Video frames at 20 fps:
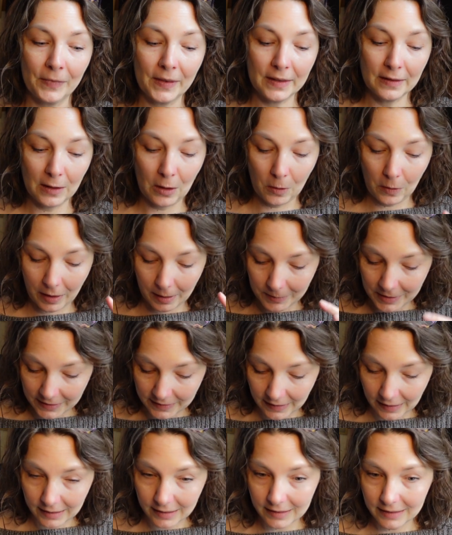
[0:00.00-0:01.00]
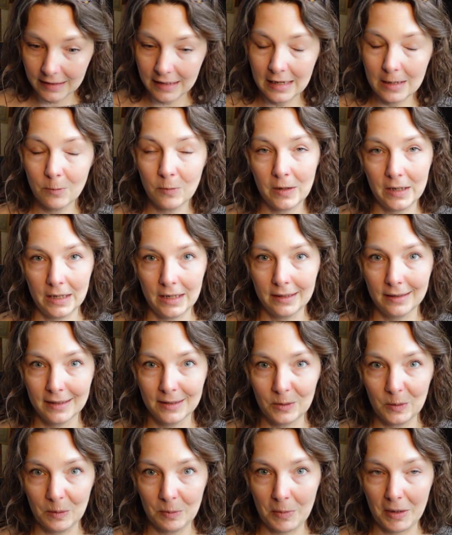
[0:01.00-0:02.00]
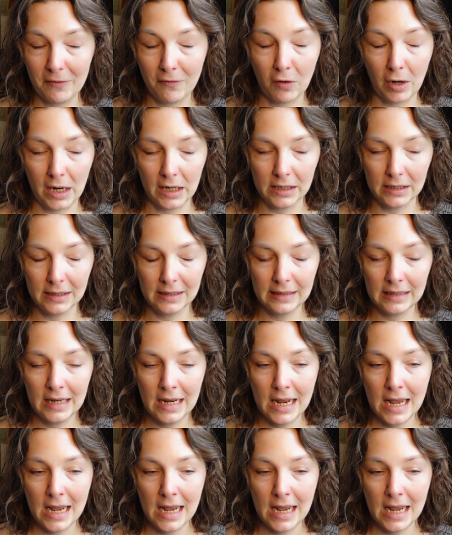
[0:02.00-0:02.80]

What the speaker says: So I'm excited to keep reading this with my friends